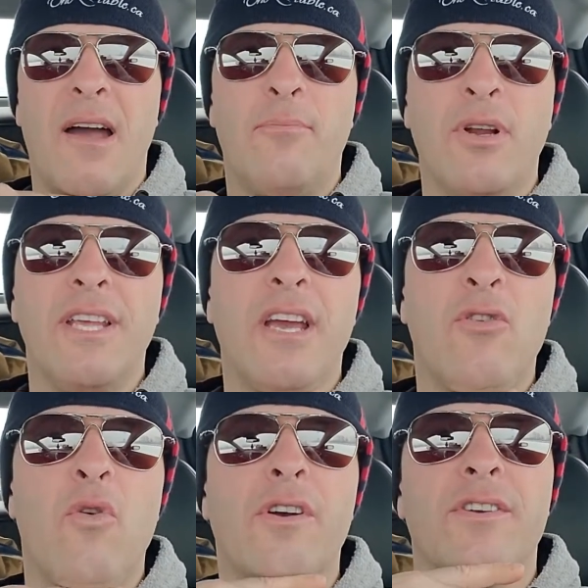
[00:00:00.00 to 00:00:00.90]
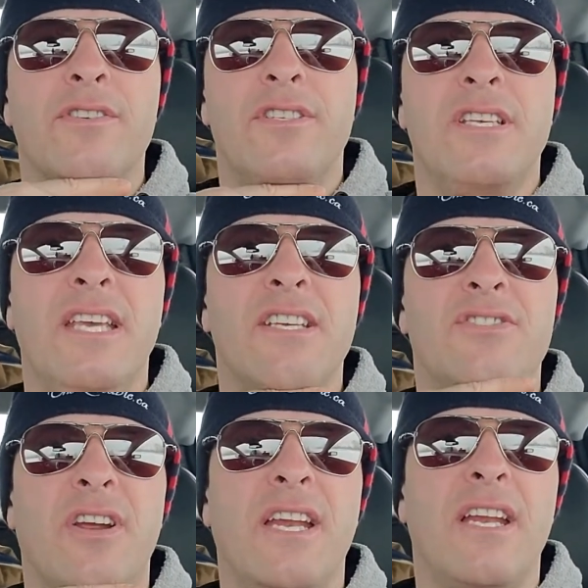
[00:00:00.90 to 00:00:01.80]
Brilliant Corners is
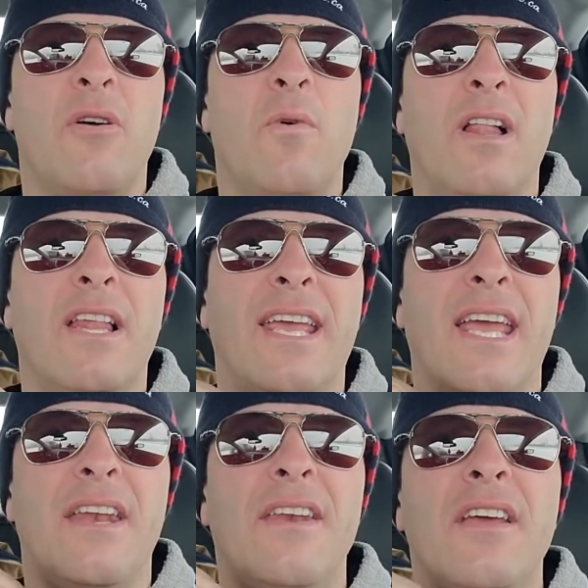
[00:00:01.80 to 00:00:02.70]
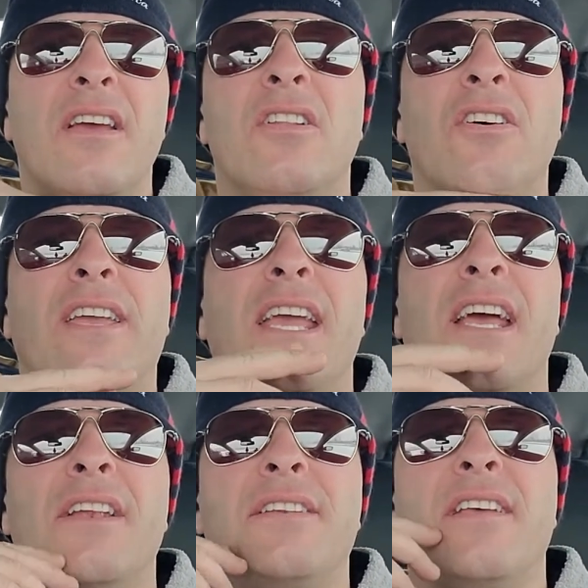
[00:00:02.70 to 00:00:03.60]
training down well again, looking
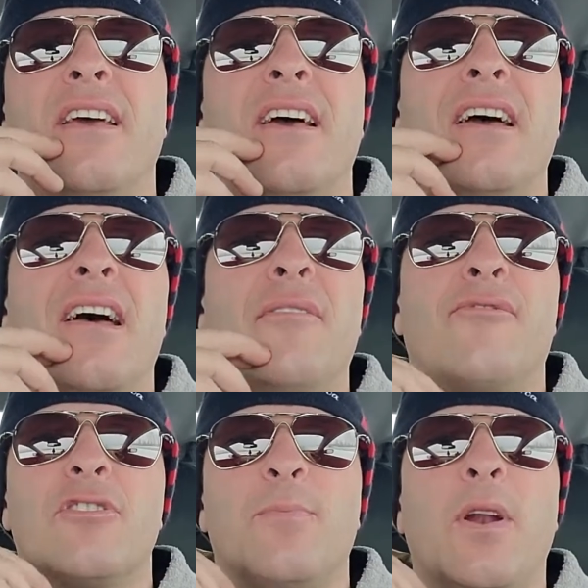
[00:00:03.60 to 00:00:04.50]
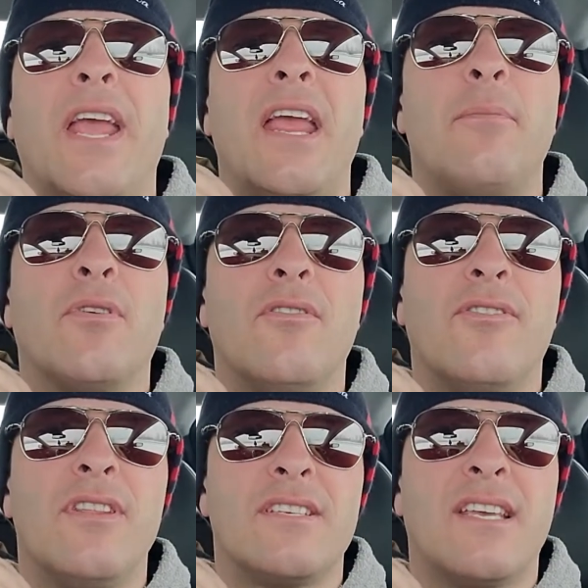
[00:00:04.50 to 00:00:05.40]
at first part of April
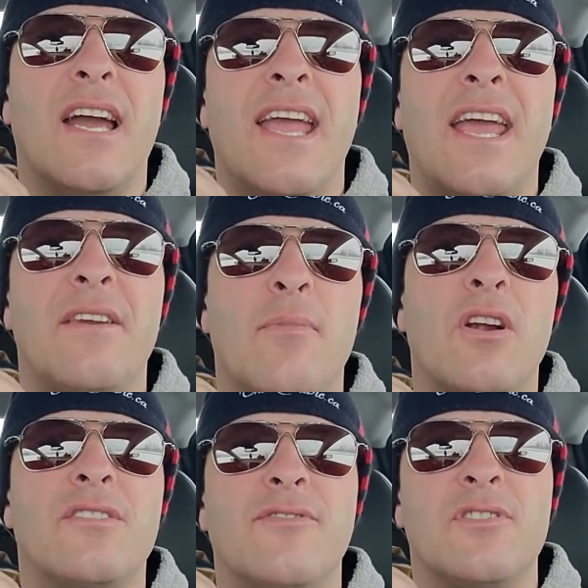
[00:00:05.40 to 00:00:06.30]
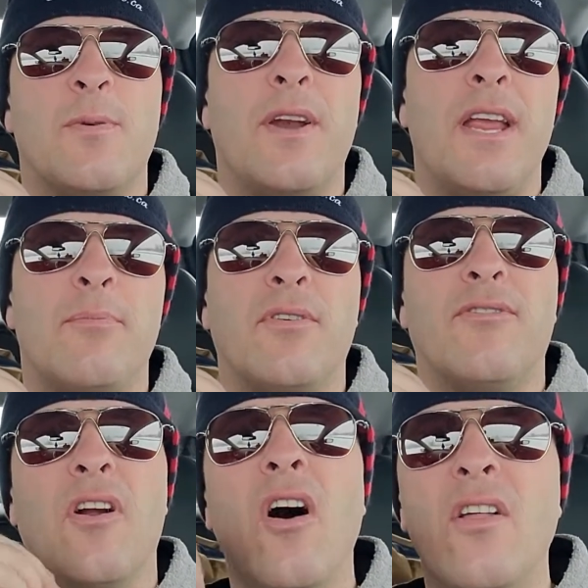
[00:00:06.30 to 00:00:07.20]
for this guy, end of March, first part of April
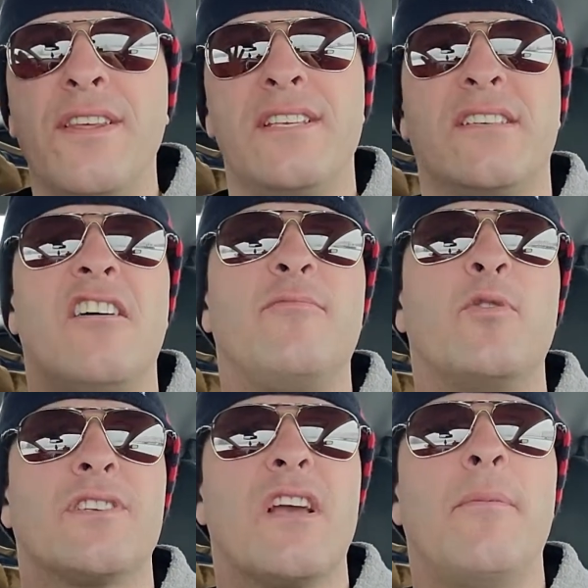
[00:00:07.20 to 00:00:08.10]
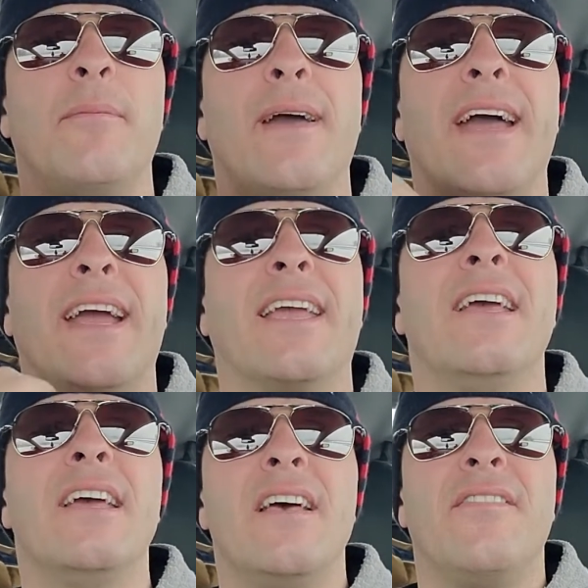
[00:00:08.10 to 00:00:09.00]
for all these sophomores coming back
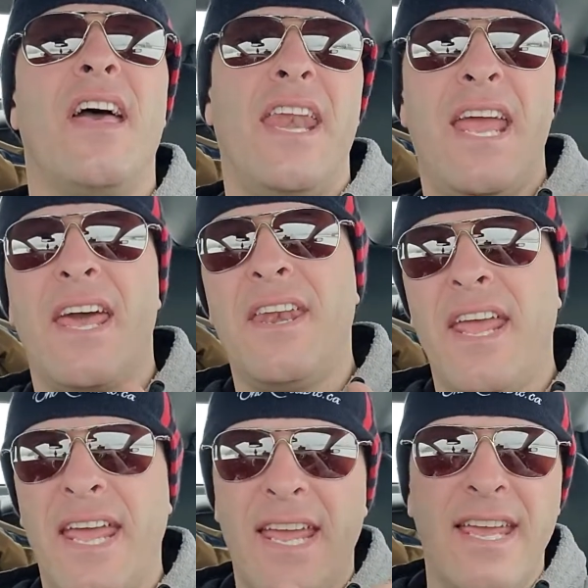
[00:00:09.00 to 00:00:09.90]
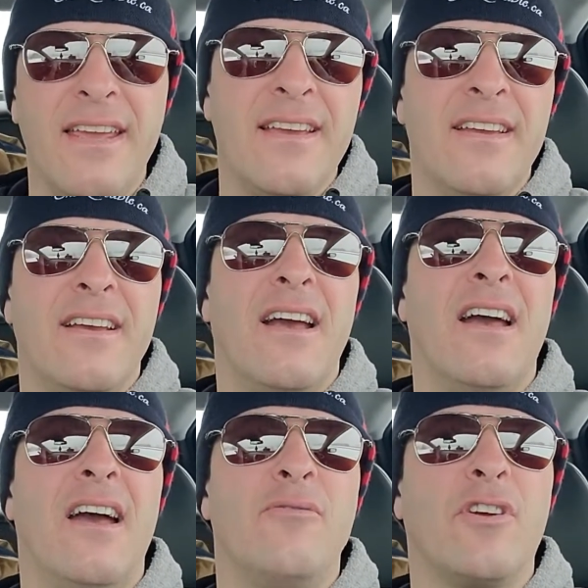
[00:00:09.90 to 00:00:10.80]
that had a
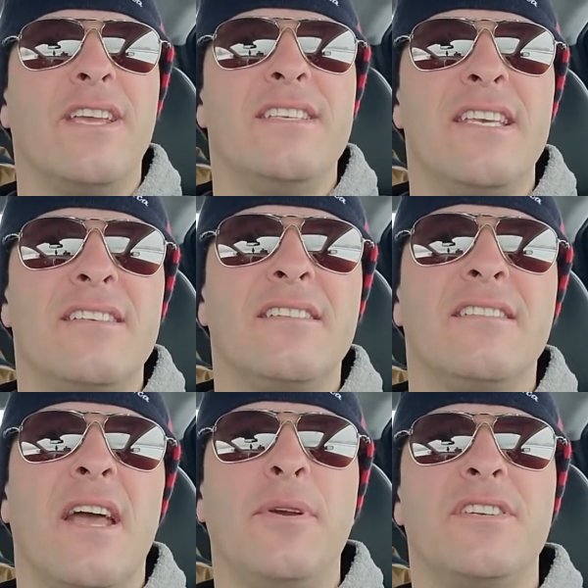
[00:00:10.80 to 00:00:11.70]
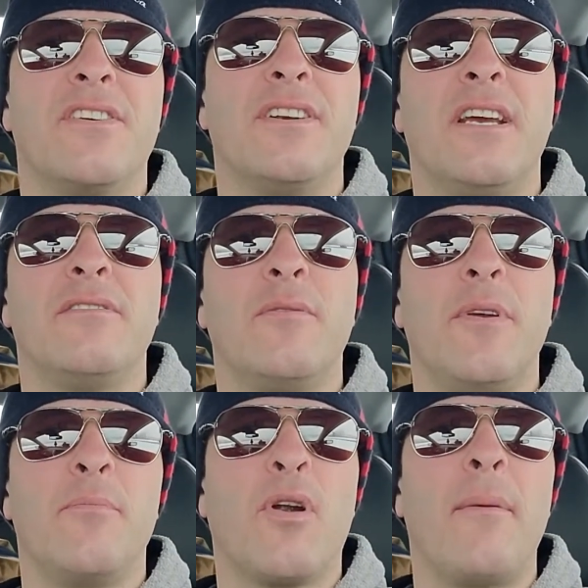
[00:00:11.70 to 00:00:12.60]
rookie season that we turned out that
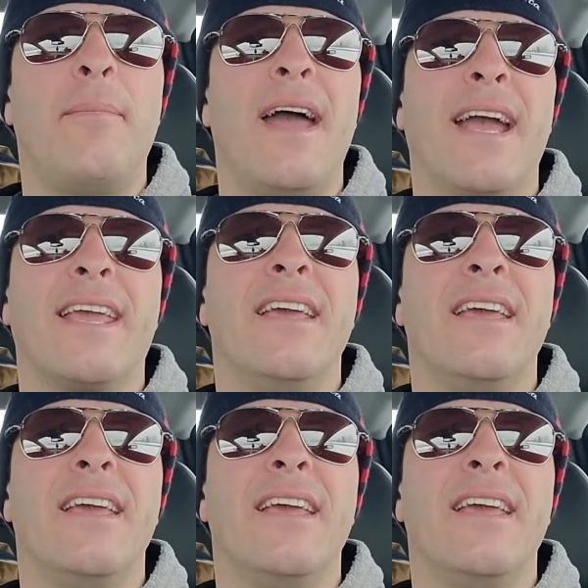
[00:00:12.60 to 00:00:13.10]
we brought back